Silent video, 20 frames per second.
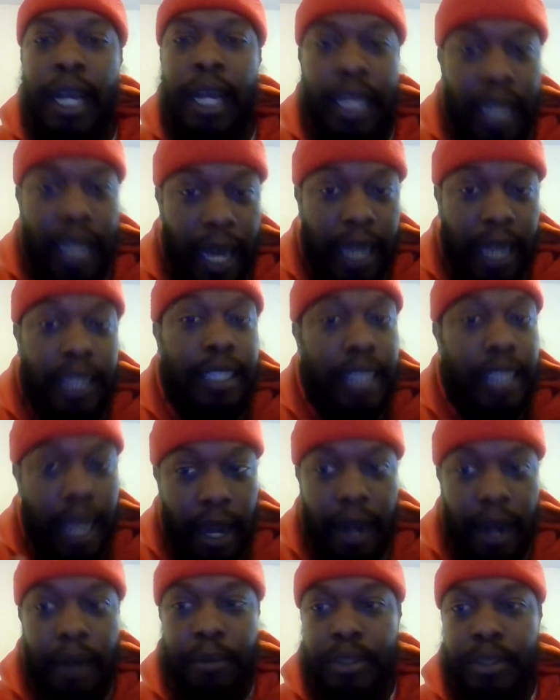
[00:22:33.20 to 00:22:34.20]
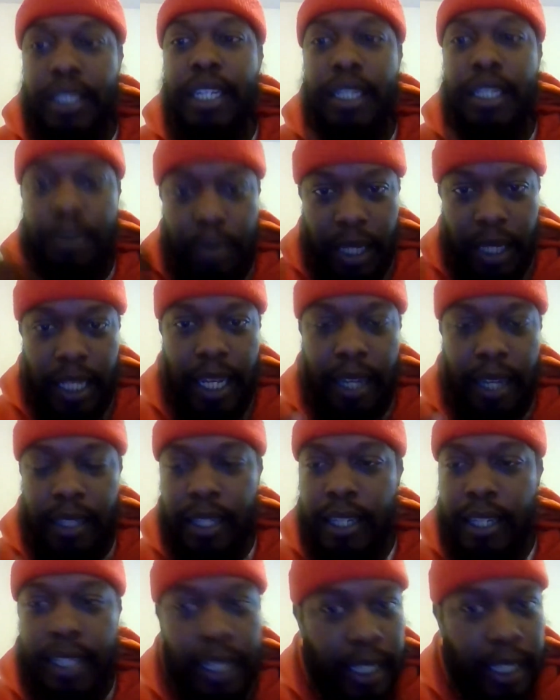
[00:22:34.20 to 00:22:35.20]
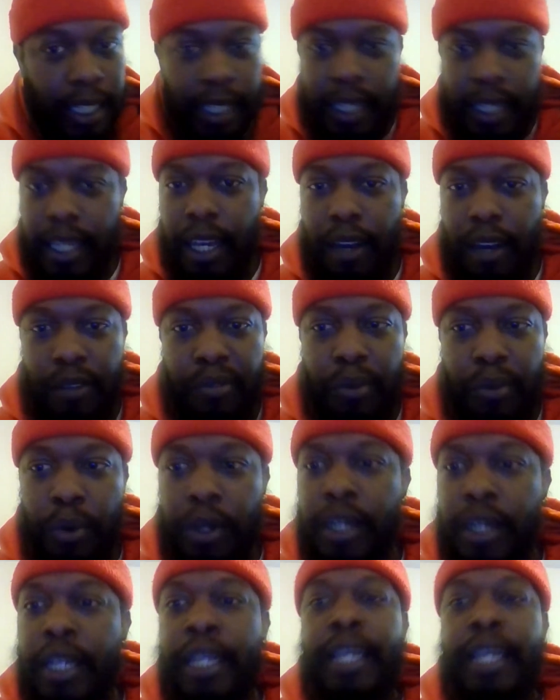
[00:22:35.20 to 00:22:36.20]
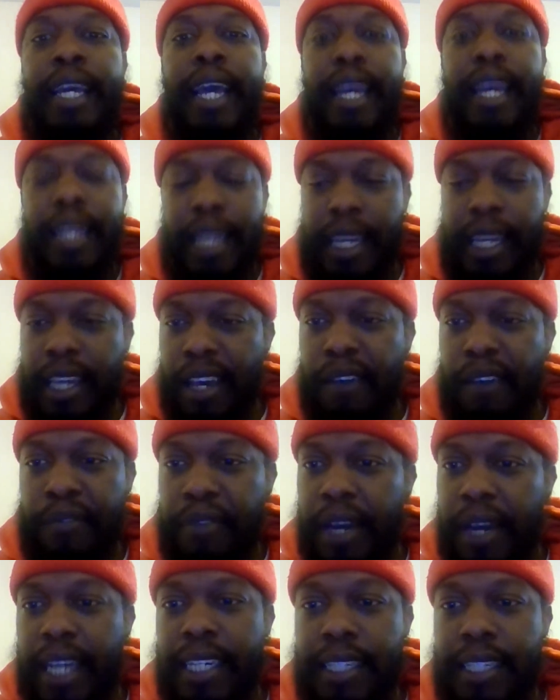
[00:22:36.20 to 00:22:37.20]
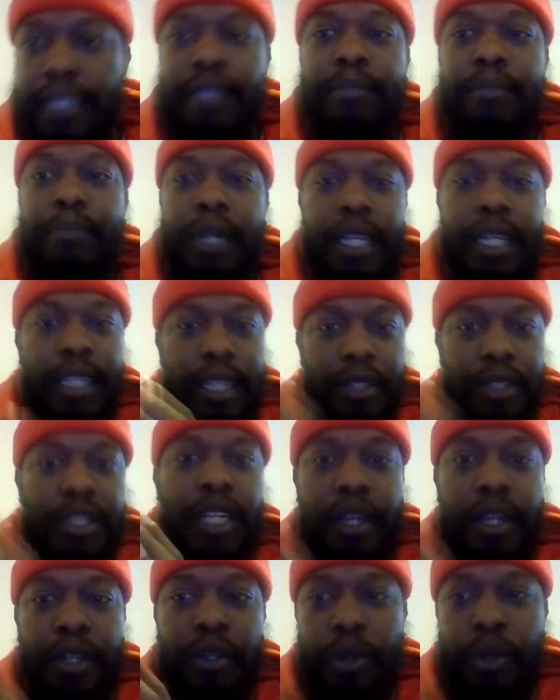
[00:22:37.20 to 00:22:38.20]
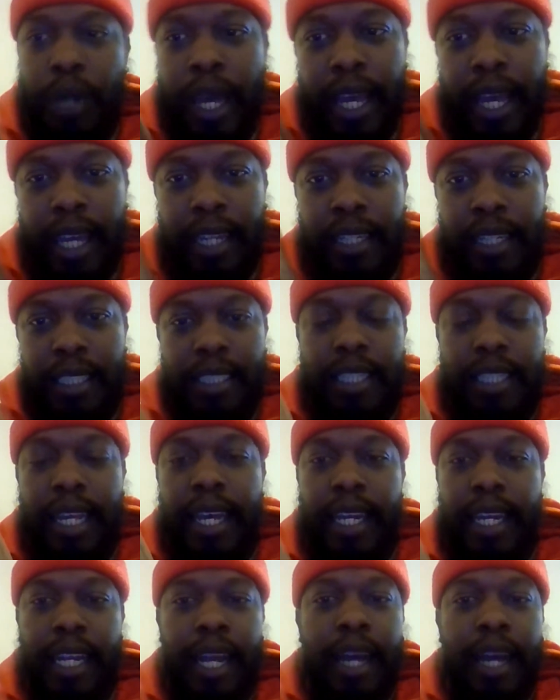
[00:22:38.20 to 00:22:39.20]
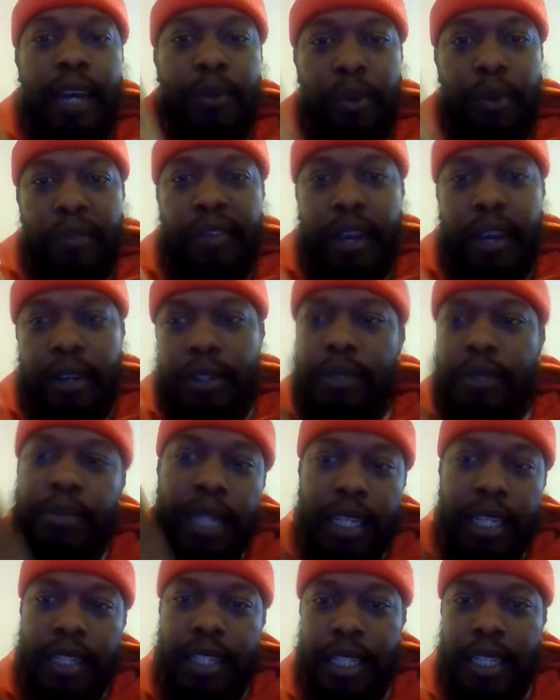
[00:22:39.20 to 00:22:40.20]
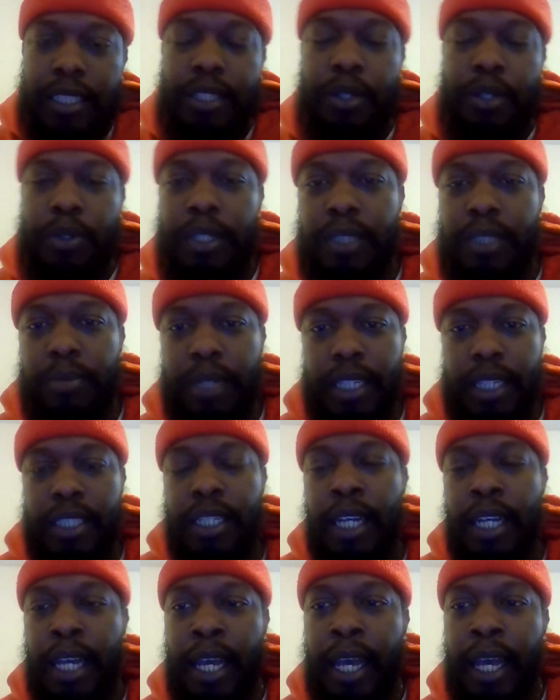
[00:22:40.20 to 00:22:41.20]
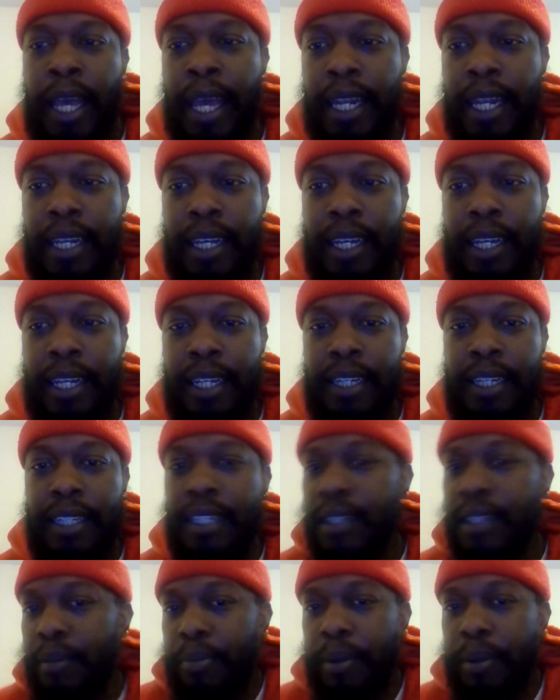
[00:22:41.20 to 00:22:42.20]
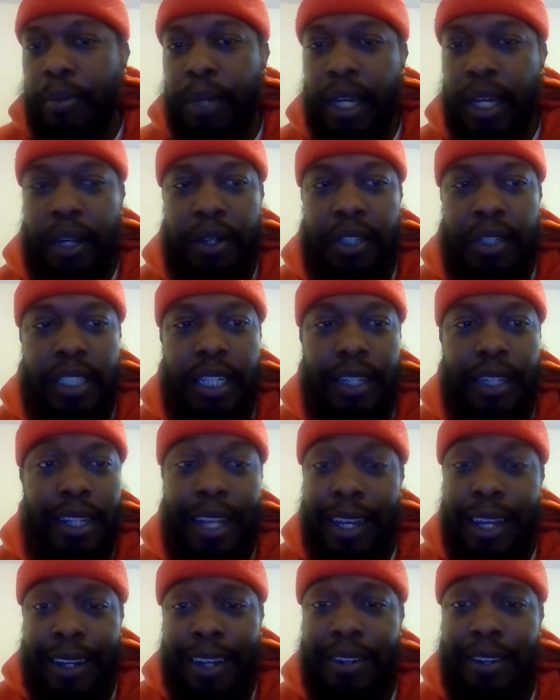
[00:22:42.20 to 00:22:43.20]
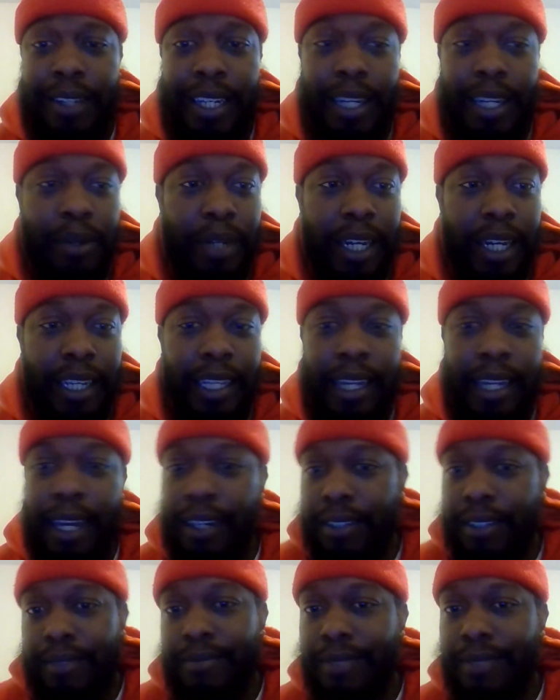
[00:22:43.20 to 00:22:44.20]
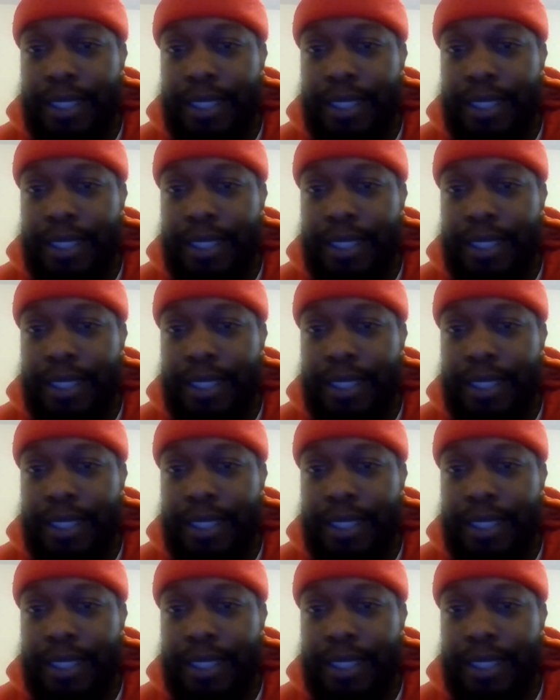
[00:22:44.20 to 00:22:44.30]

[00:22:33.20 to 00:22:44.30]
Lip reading: a lot of times there's money out there they didn't account for and they can't find it, but they'll tell you, "Hey, this is the headline. We found them. They stole this much." And then the people that go to jail are like, "I don't care. When I get out,